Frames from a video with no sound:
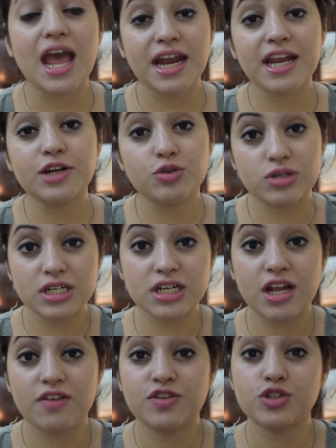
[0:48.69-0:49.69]
And I totally
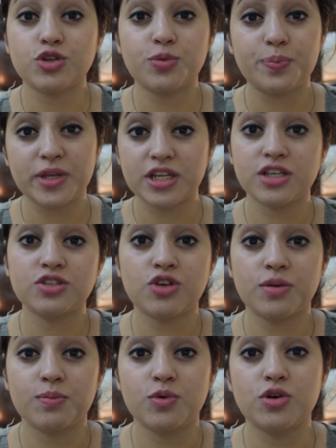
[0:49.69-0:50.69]
love his opinions
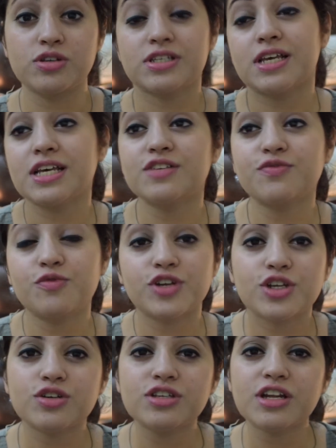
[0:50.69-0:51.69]
on books. His
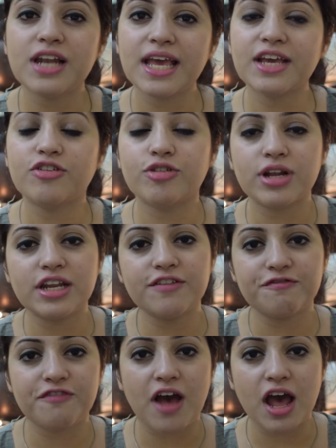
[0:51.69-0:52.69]
videos are like
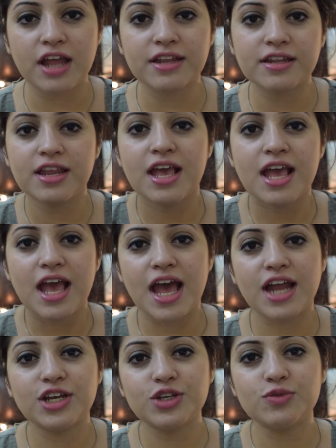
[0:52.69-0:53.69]
really fun
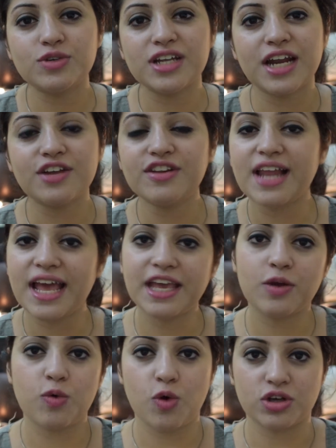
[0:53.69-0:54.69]
and you would kind of
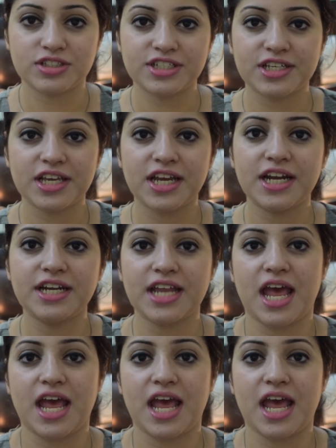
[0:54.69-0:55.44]
like watching it.